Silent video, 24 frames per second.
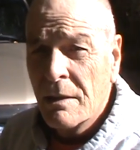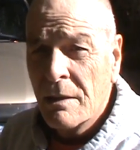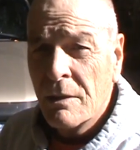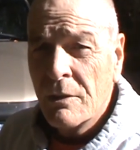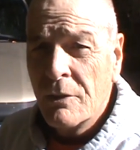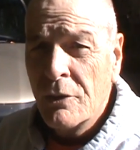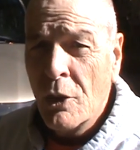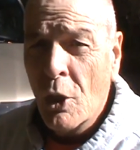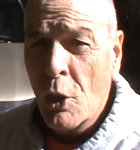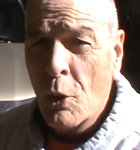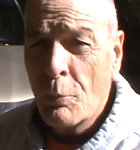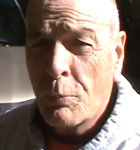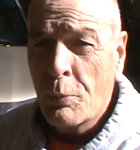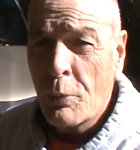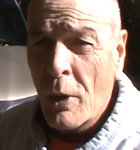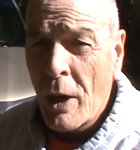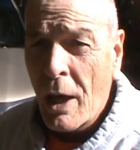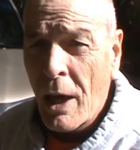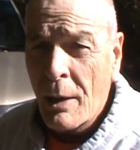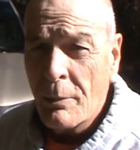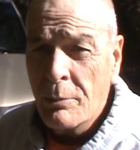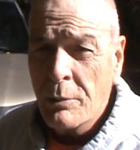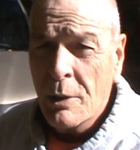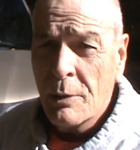No
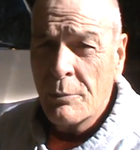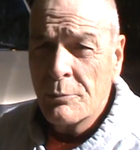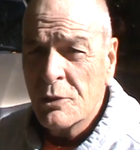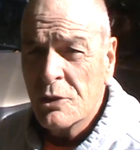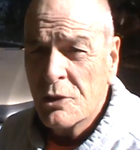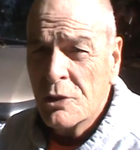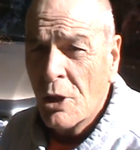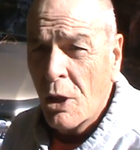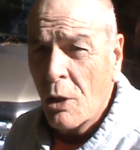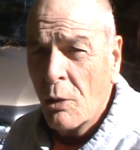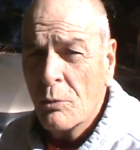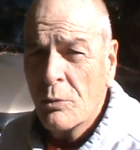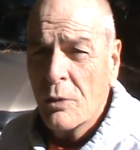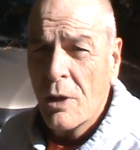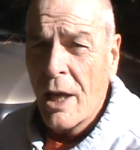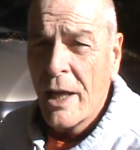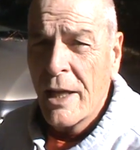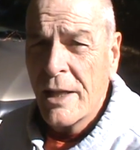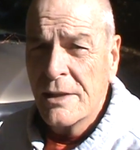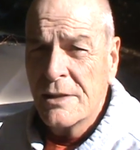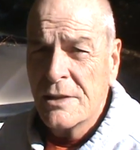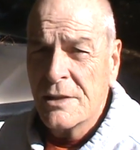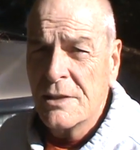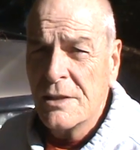problems, no
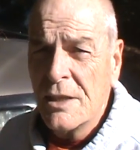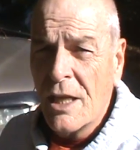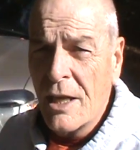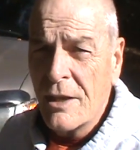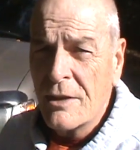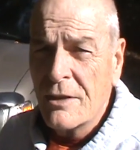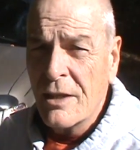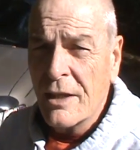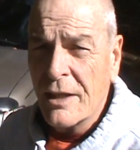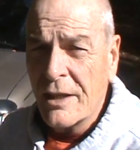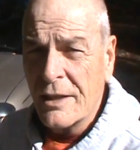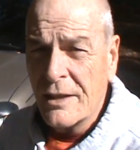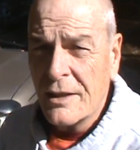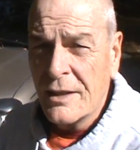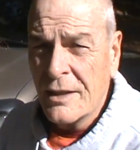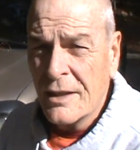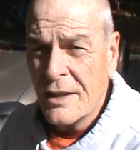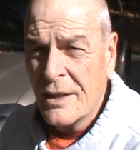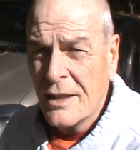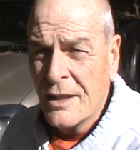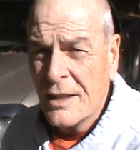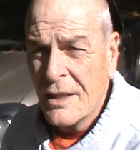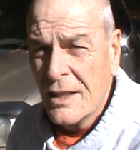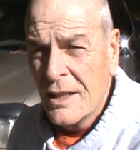lights, nothing.
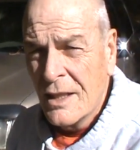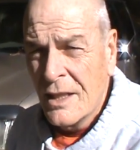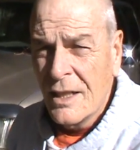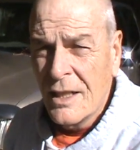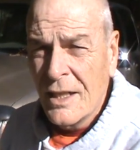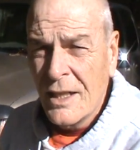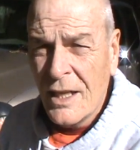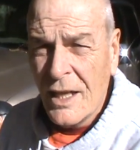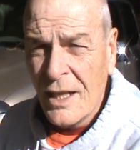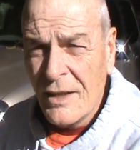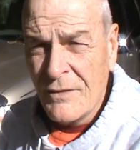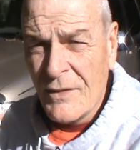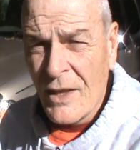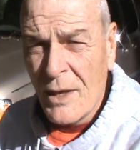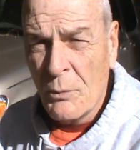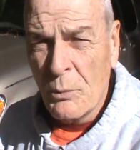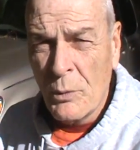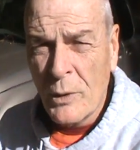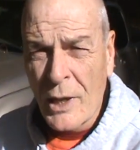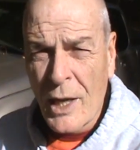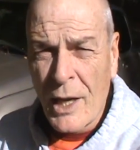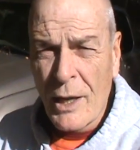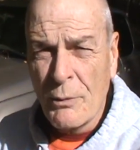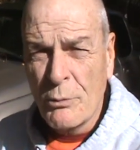And then
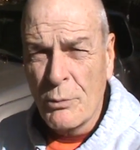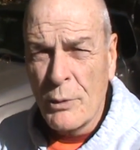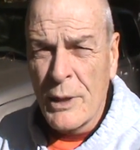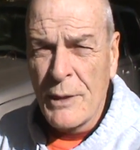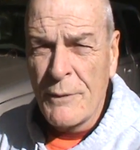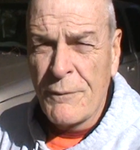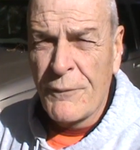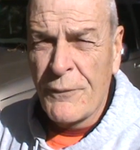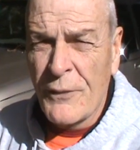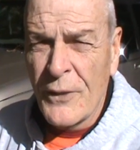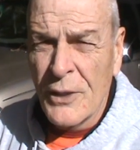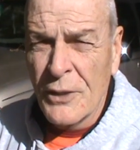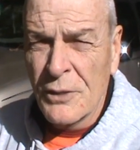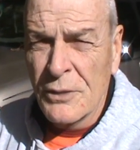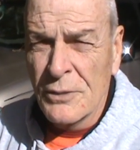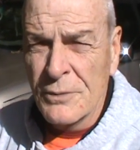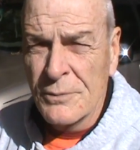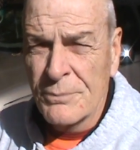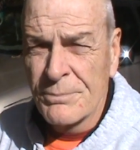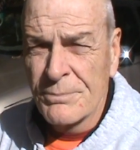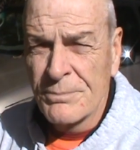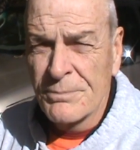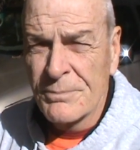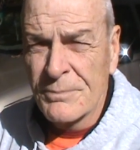when I refill,
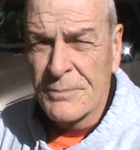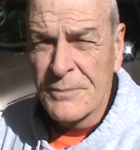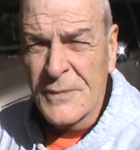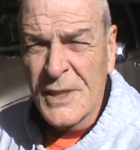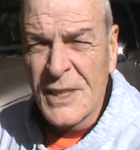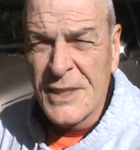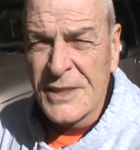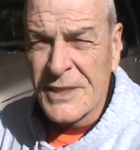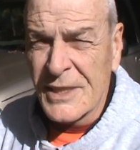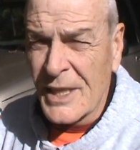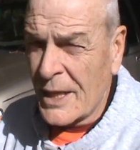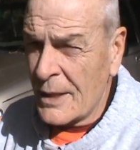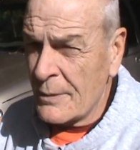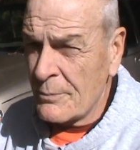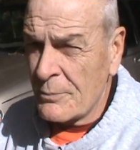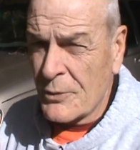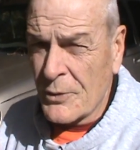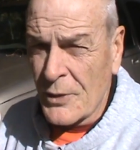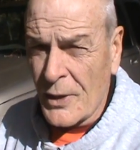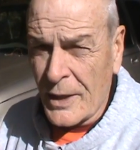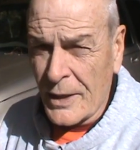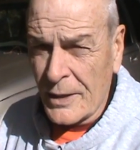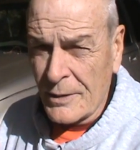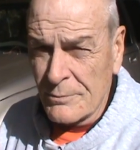the same
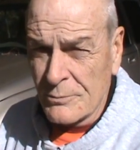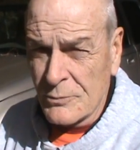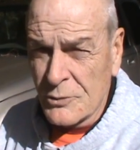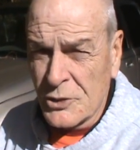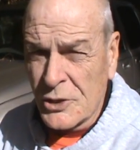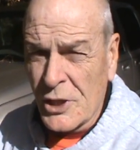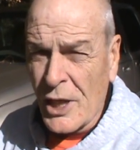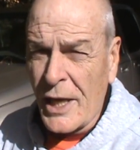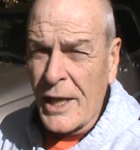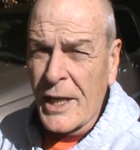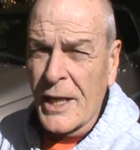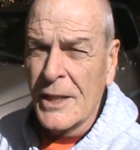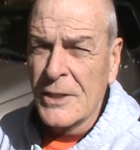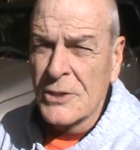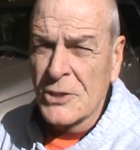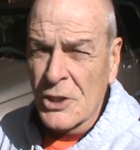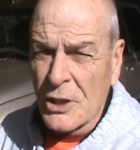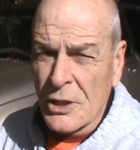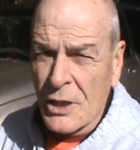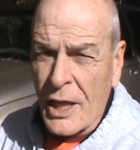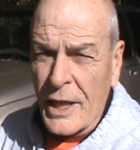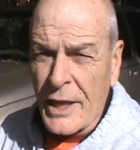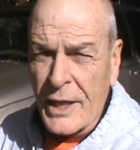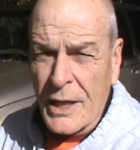thing. Check
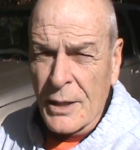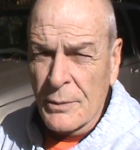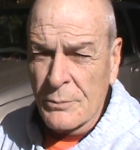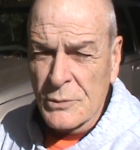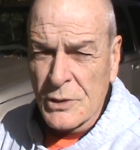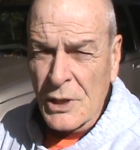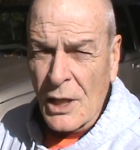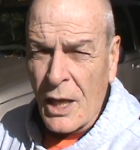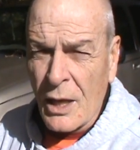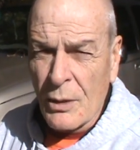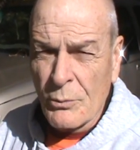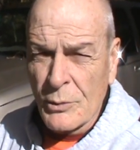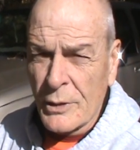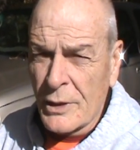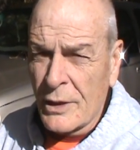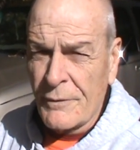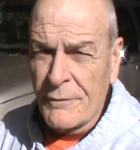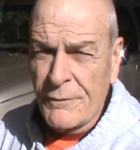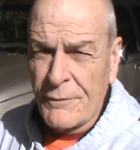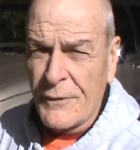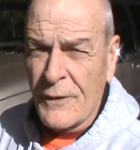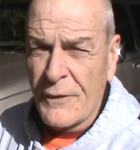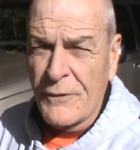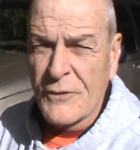engine light comes on within
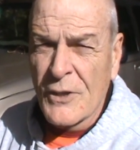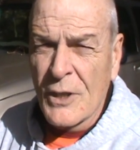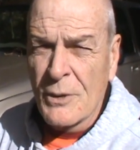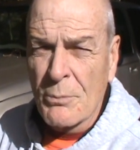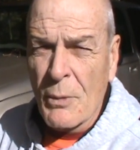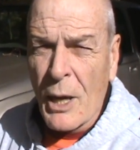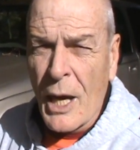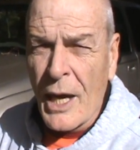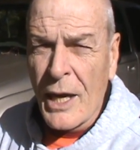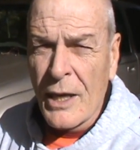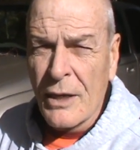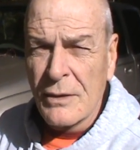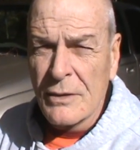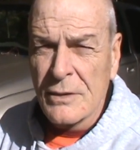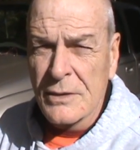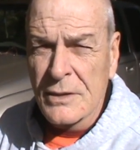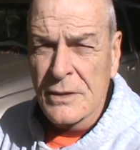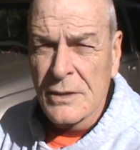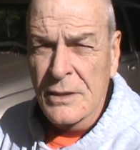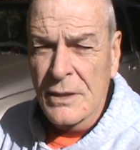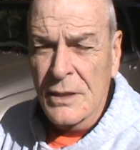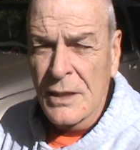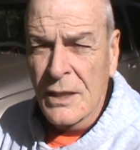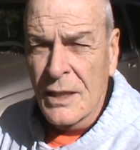50
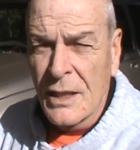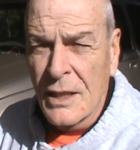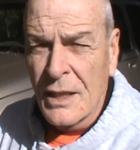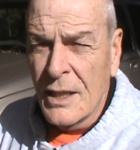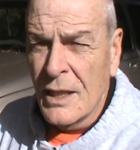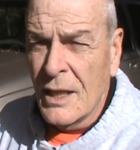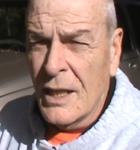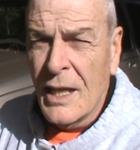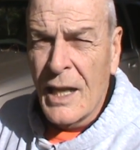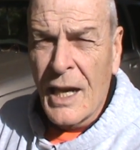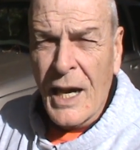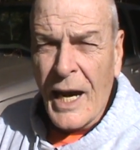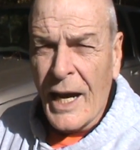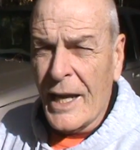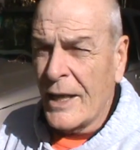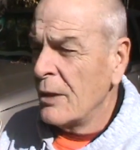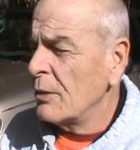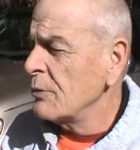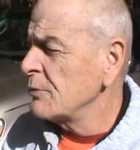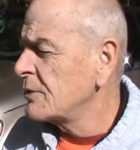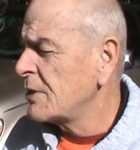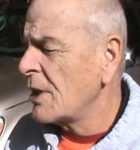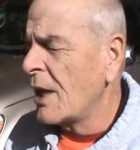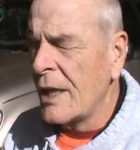miles. I
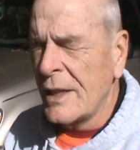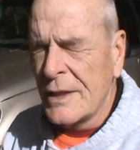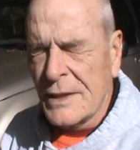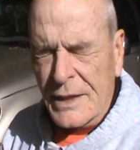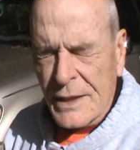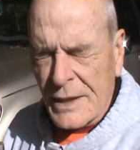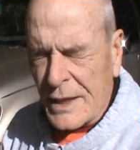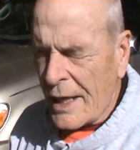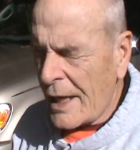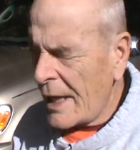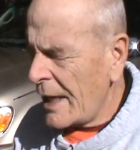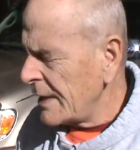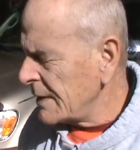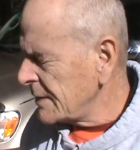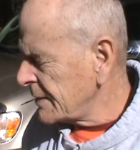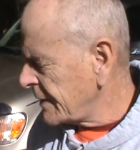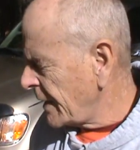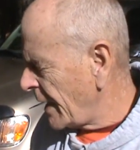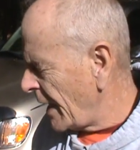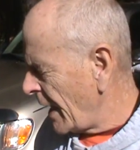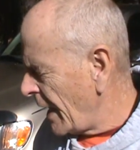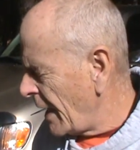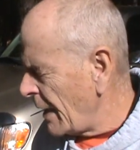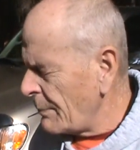don't tighten the gas
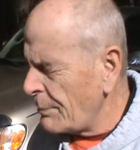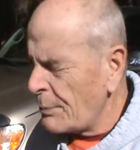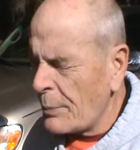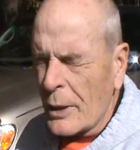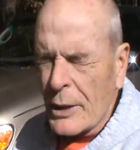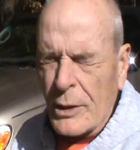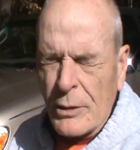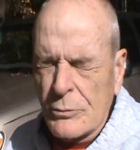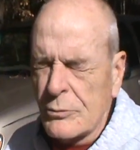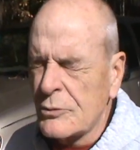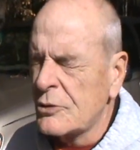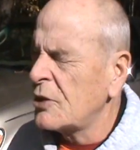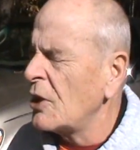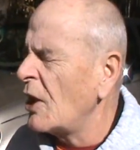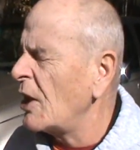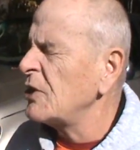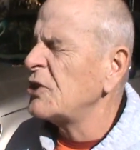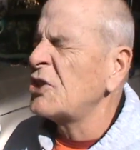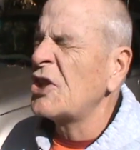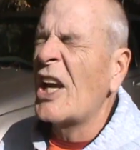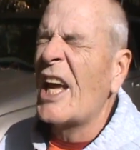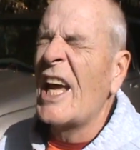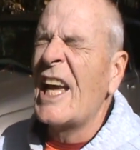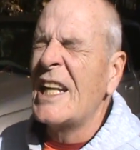cap, I don't
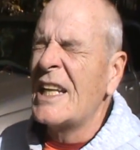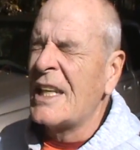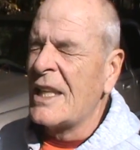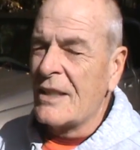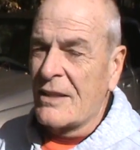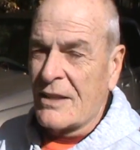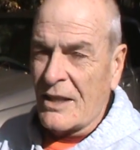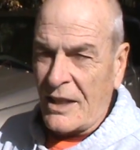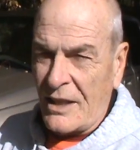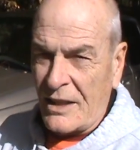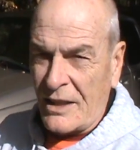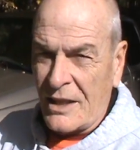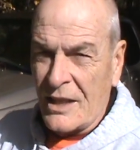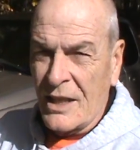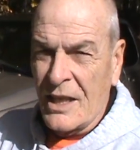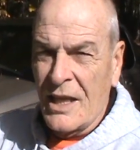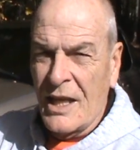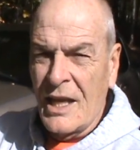touch anything.